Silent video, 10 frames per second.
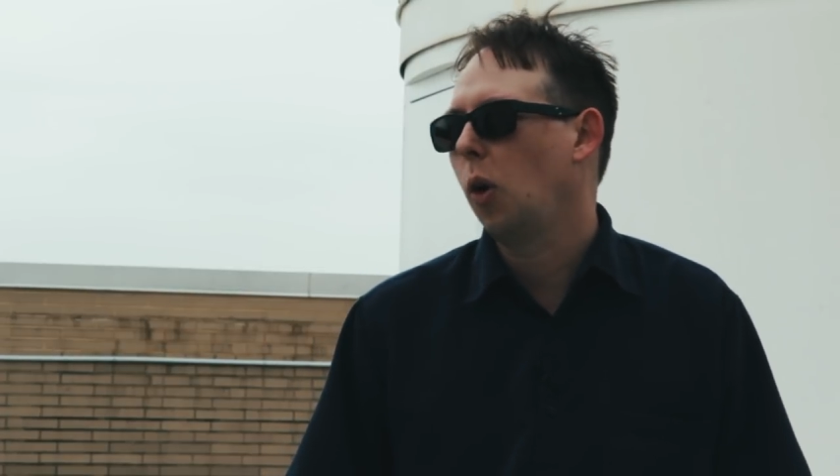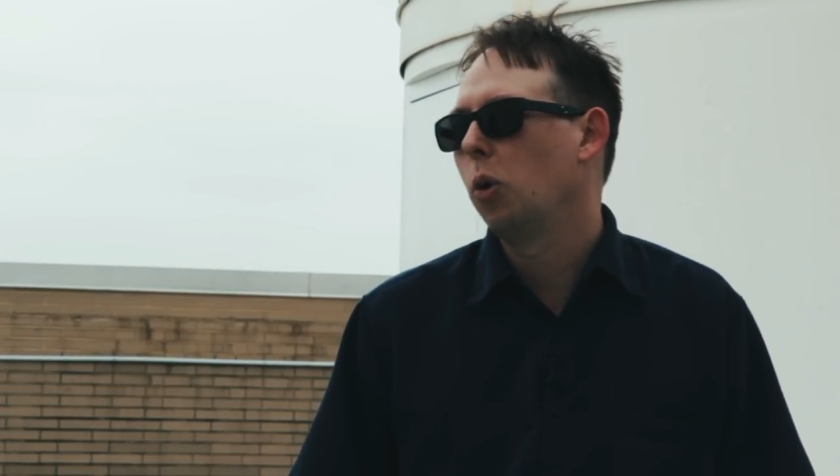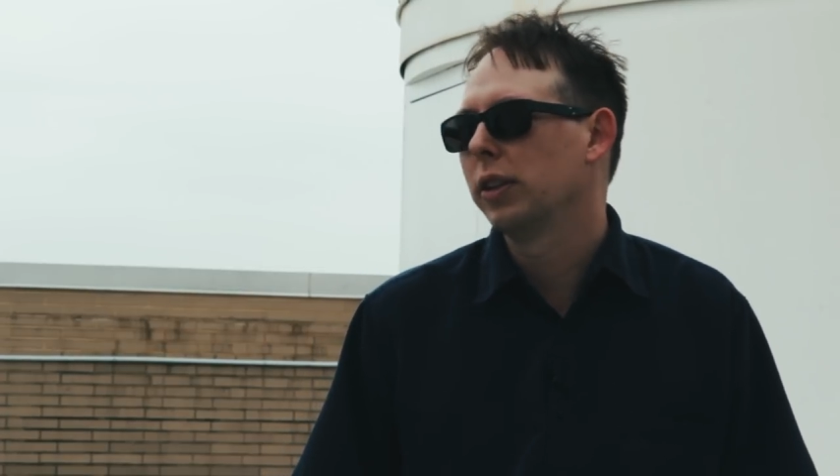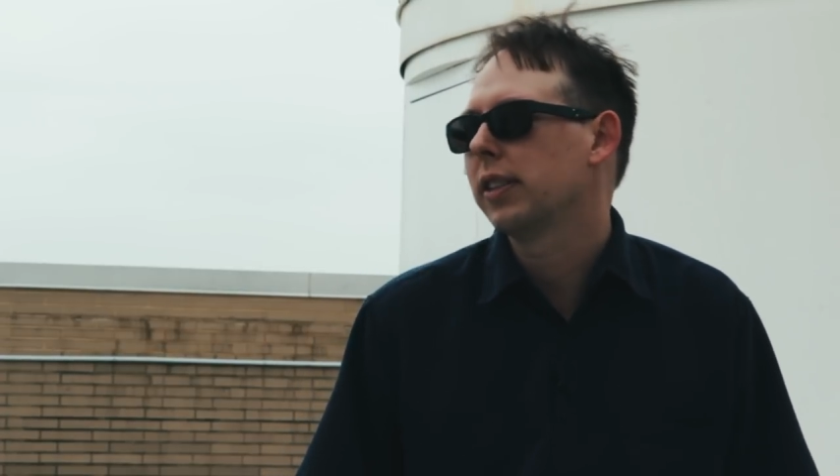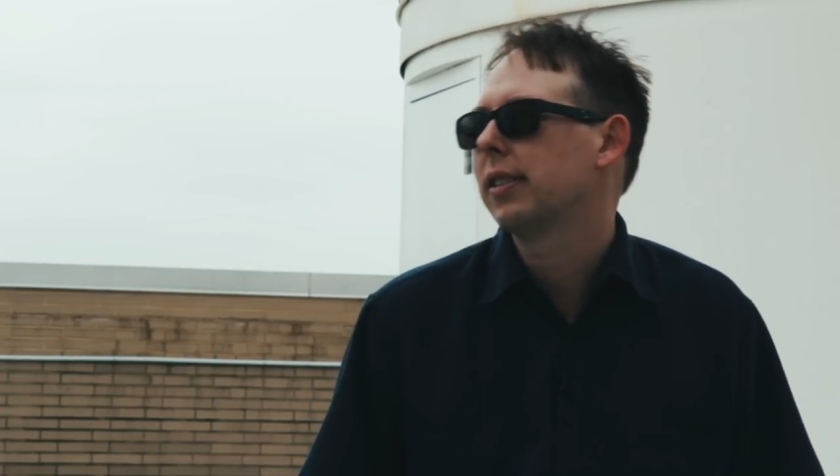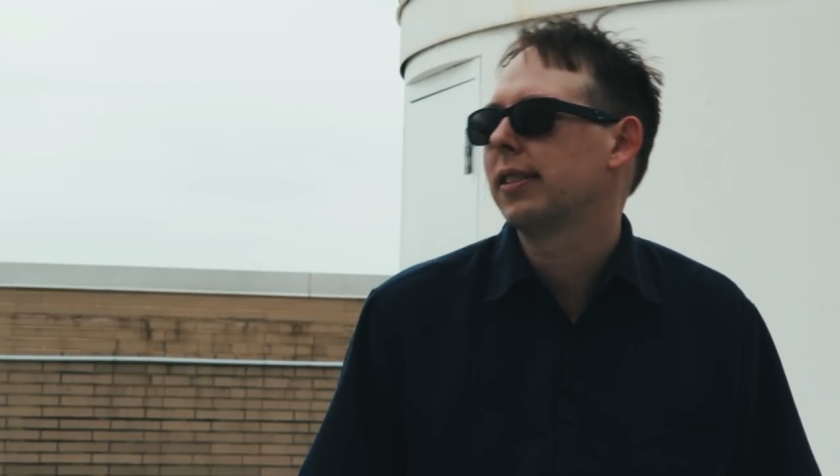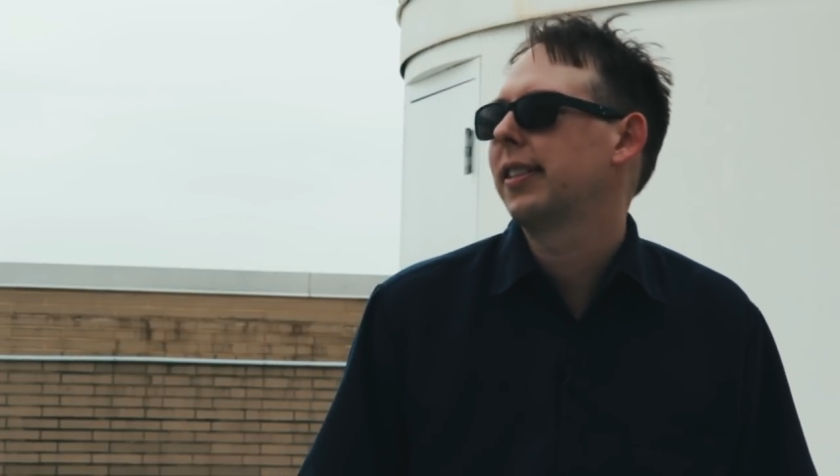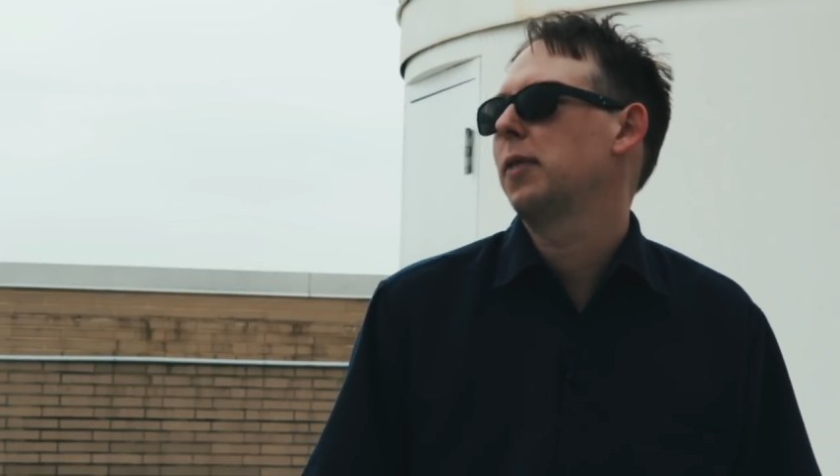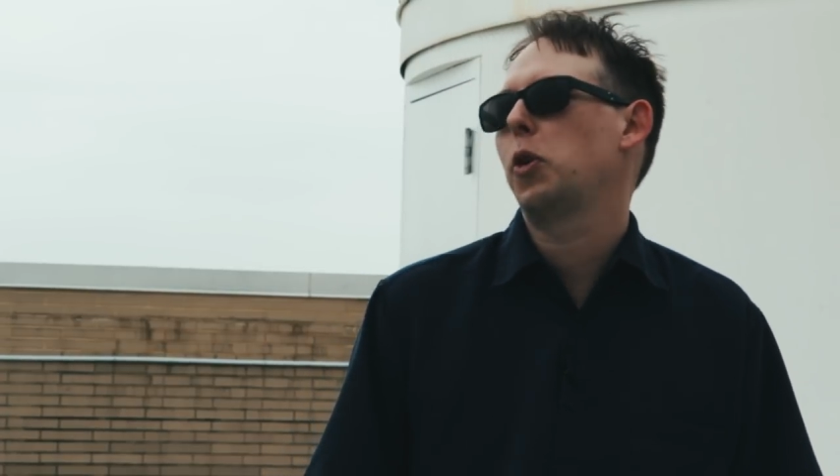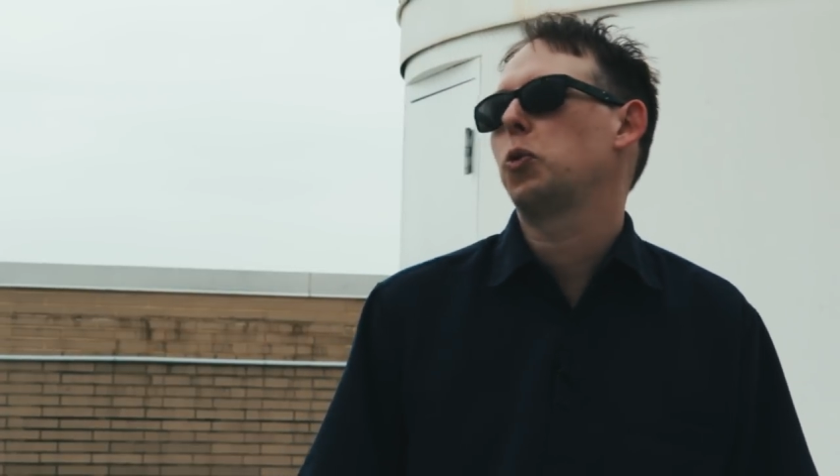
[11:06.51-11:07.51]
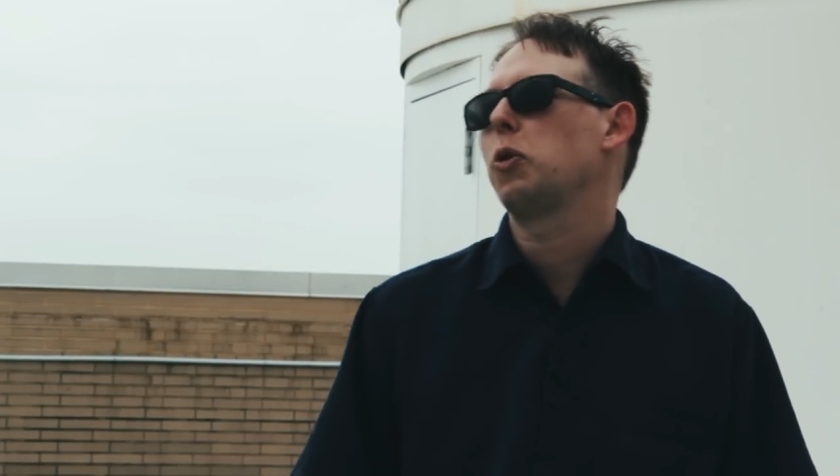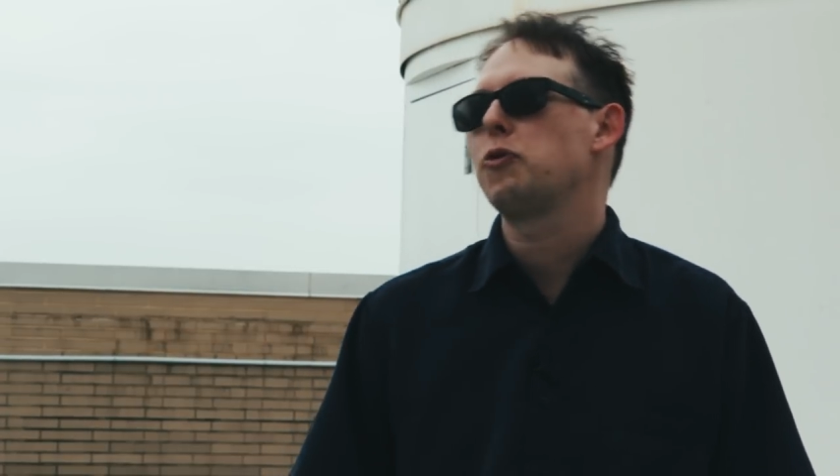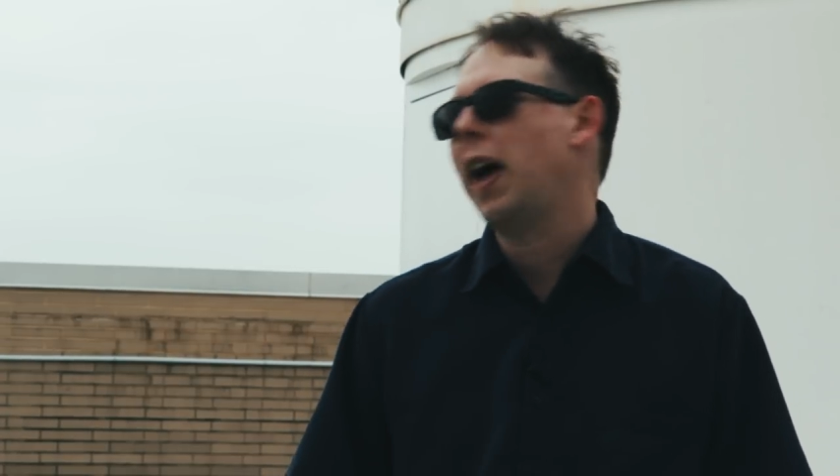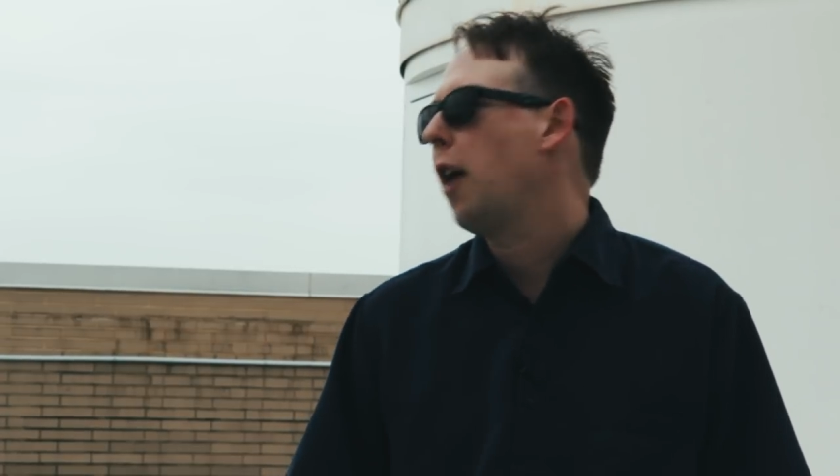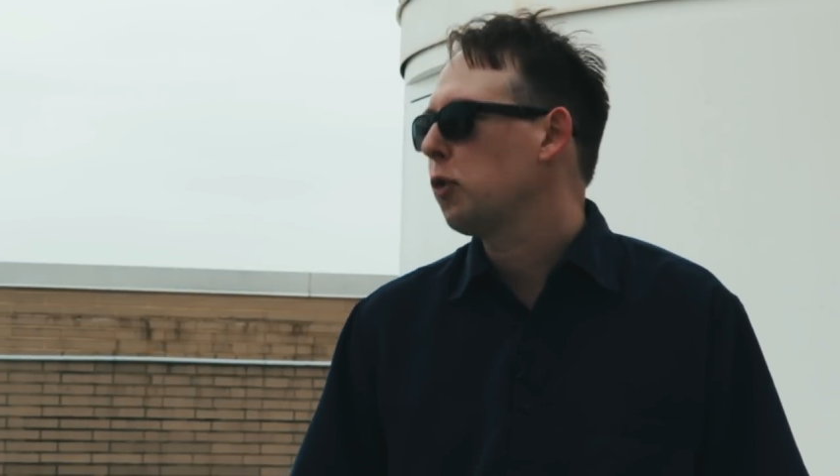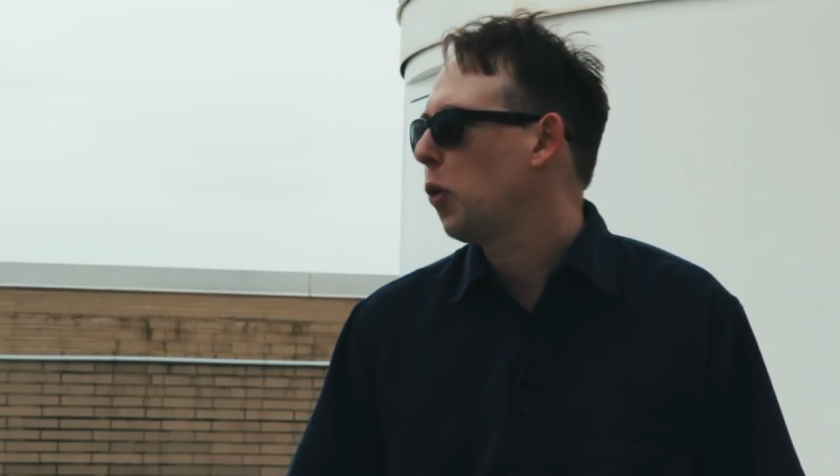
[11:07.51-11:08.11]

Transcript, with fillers: oldest and most profound